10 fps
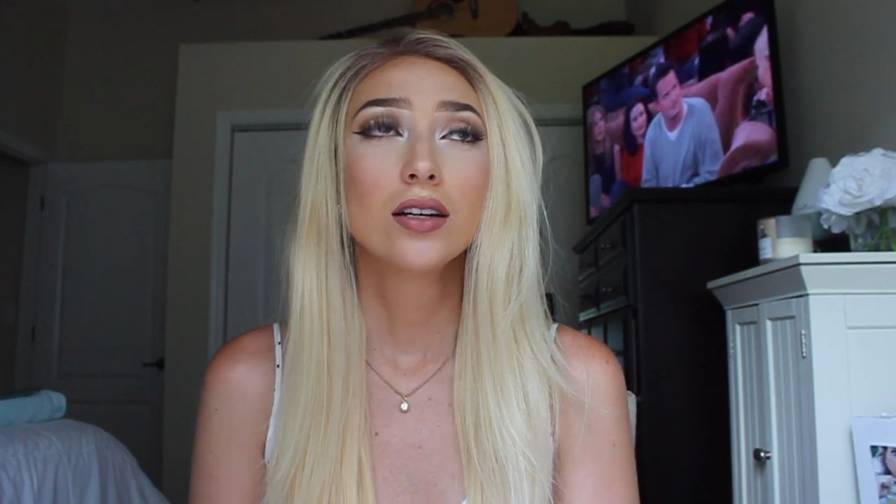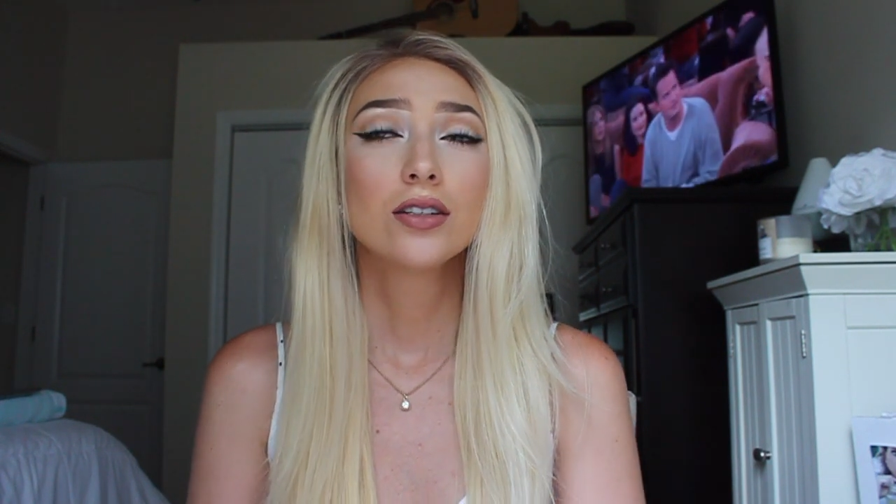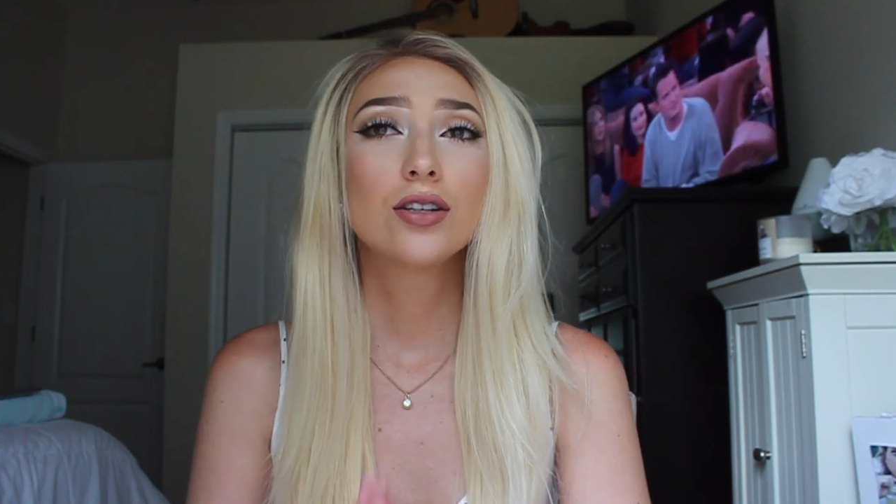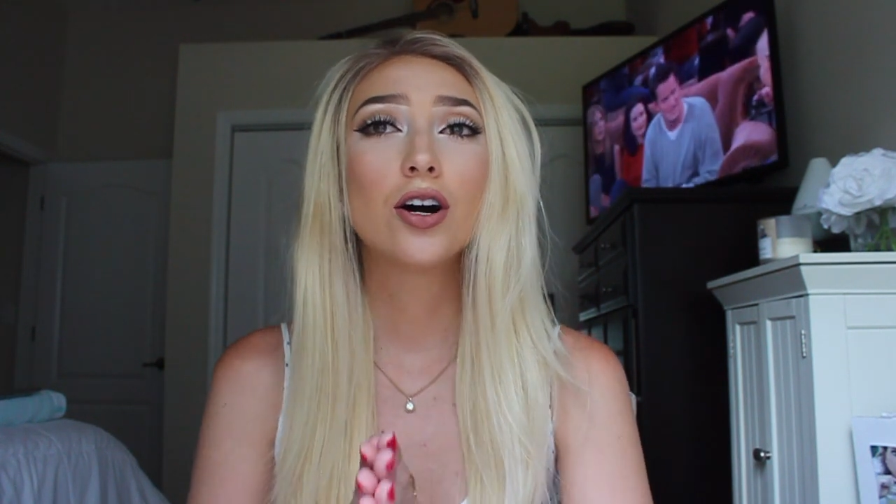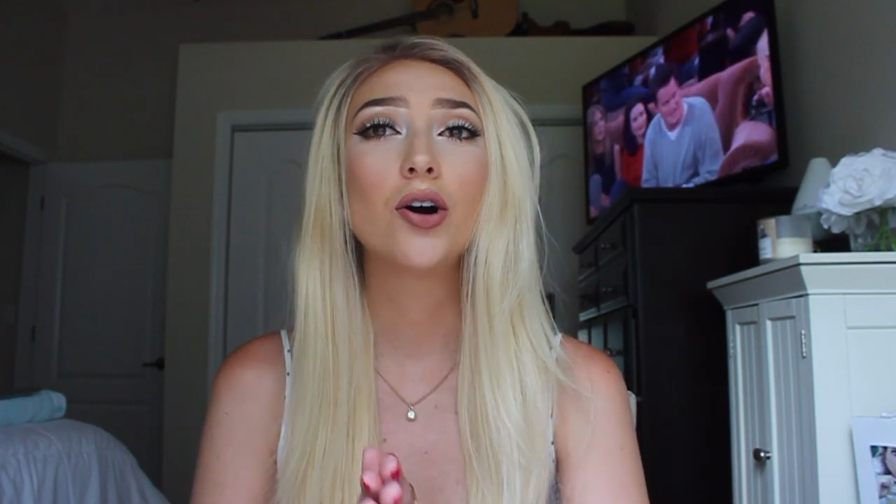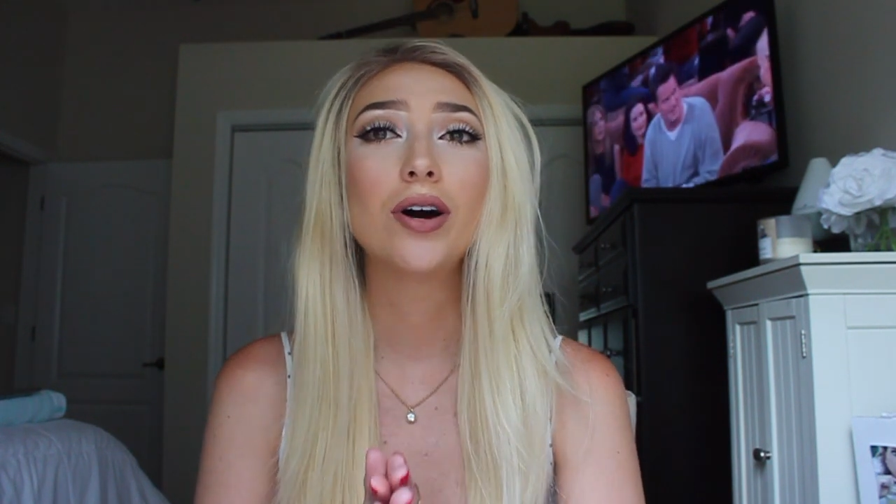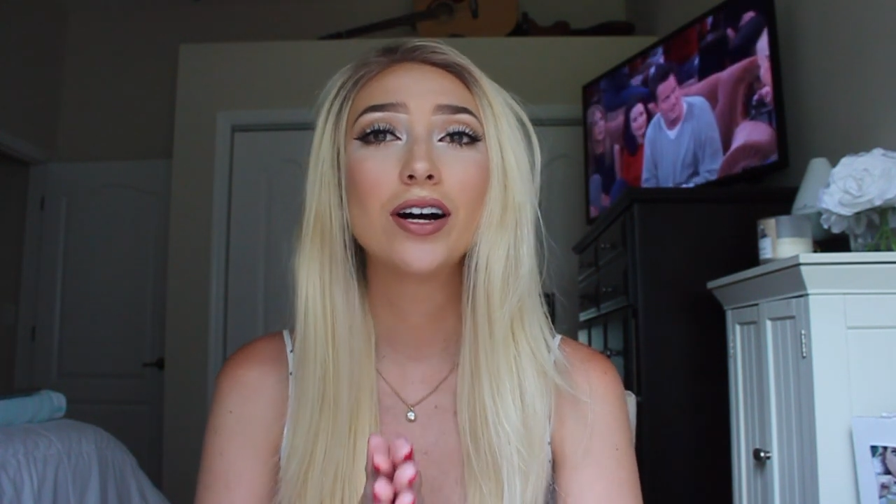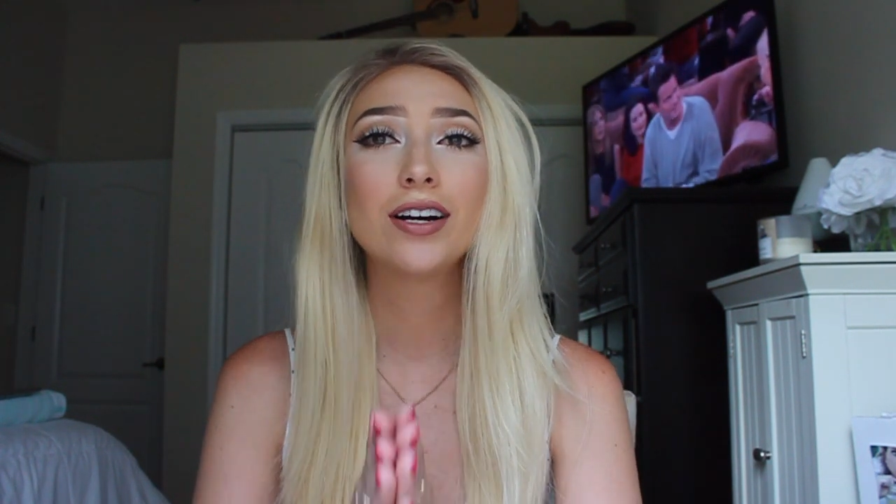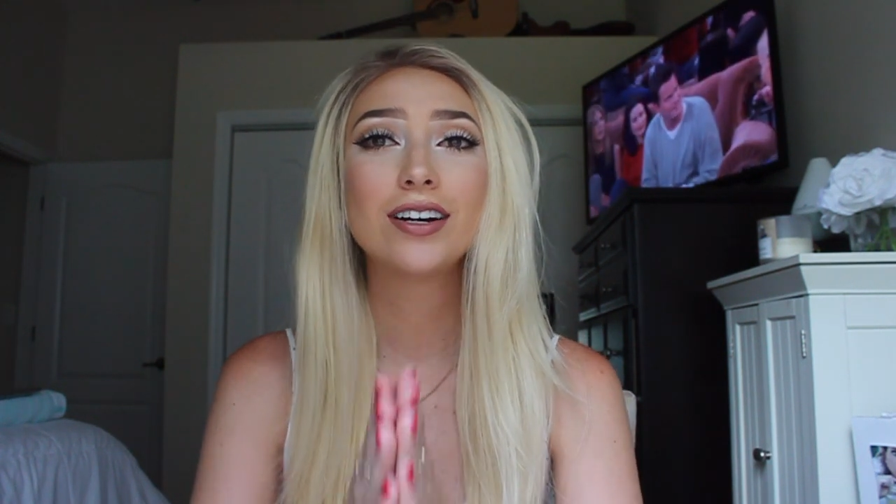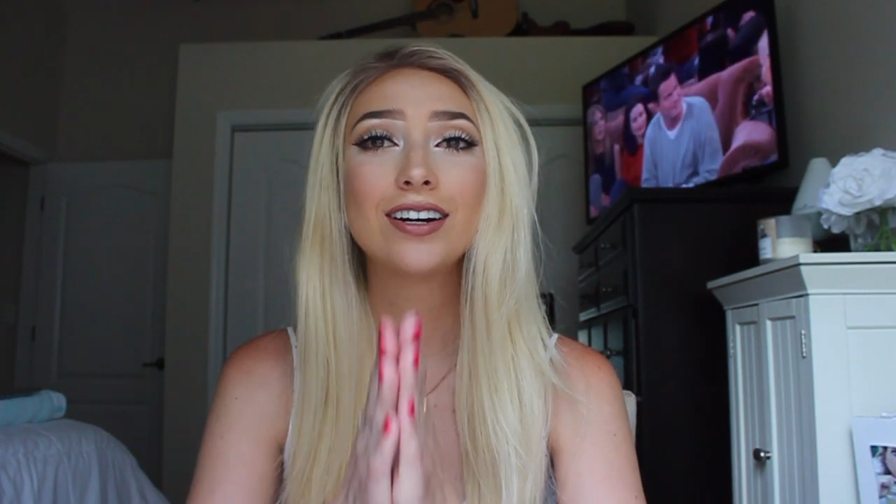So,
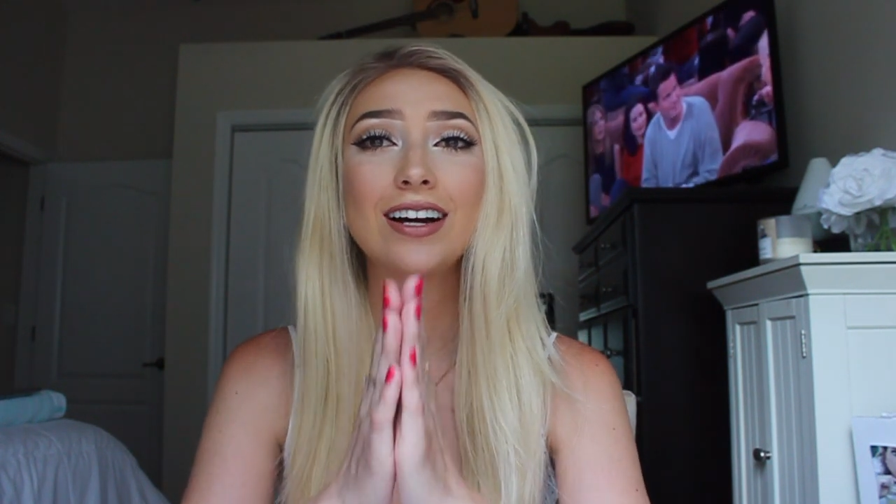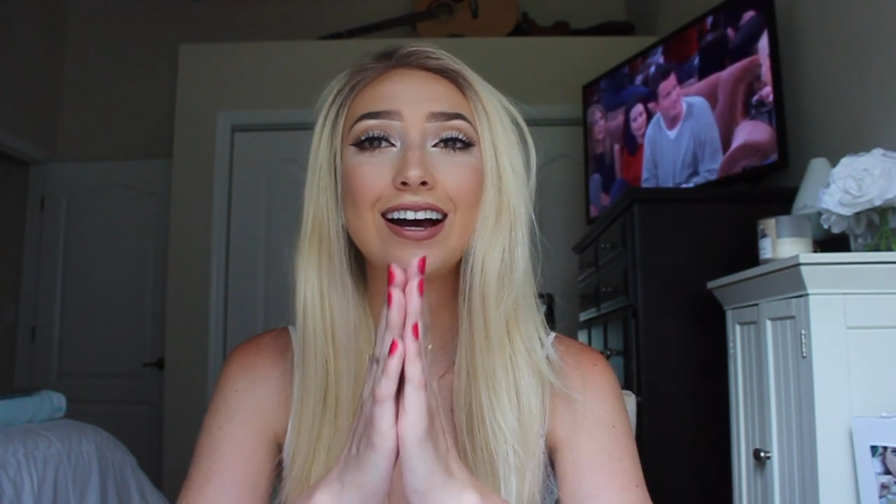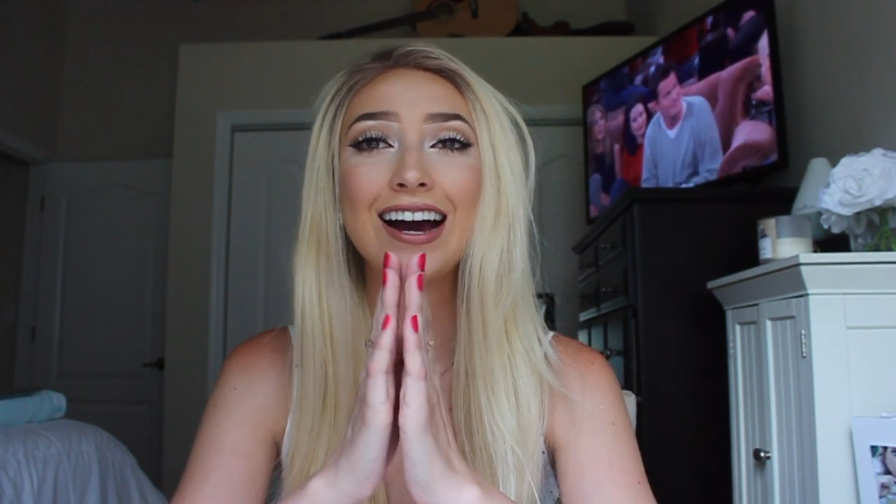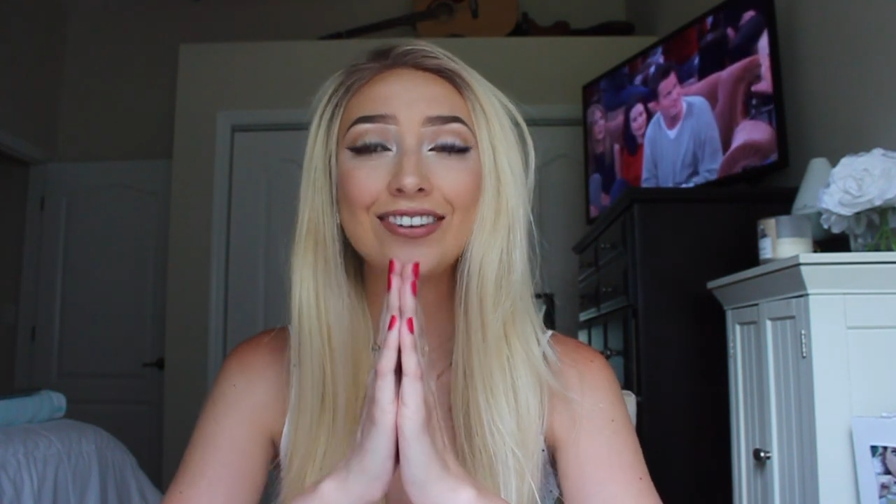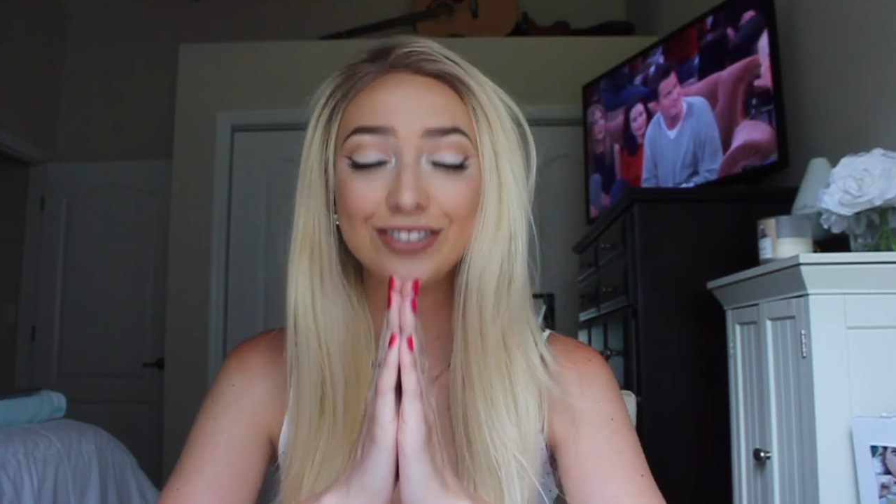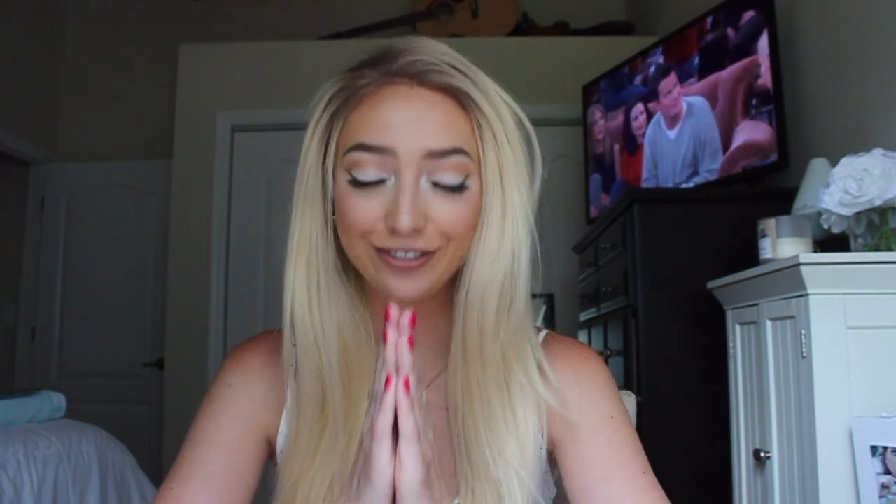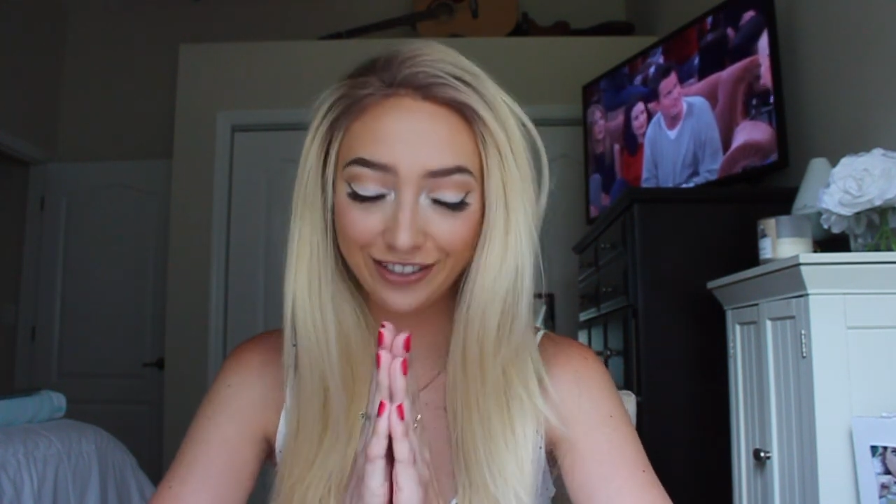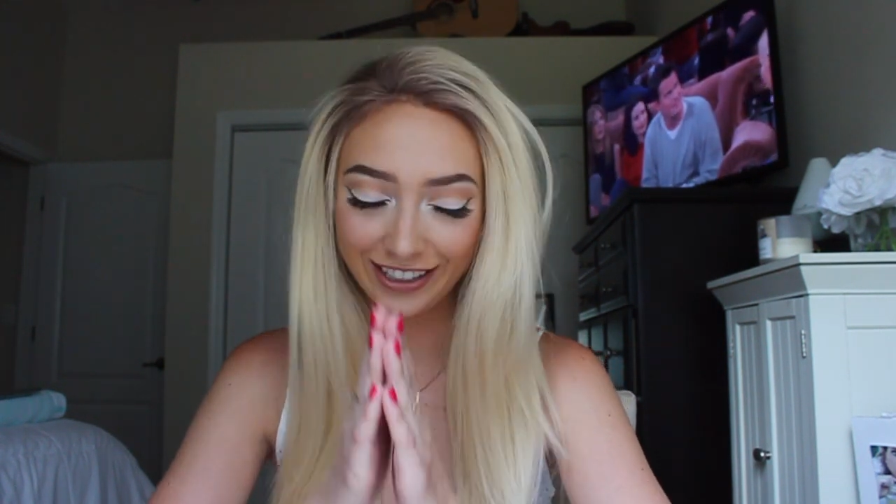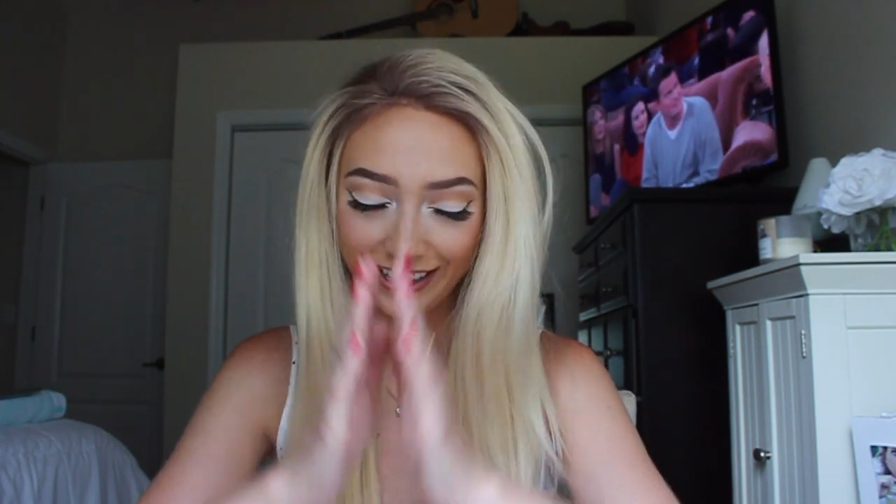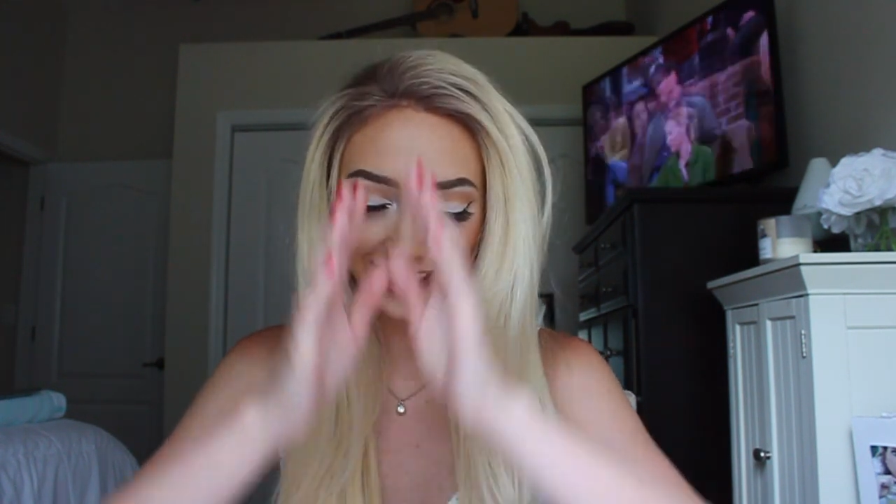after feeling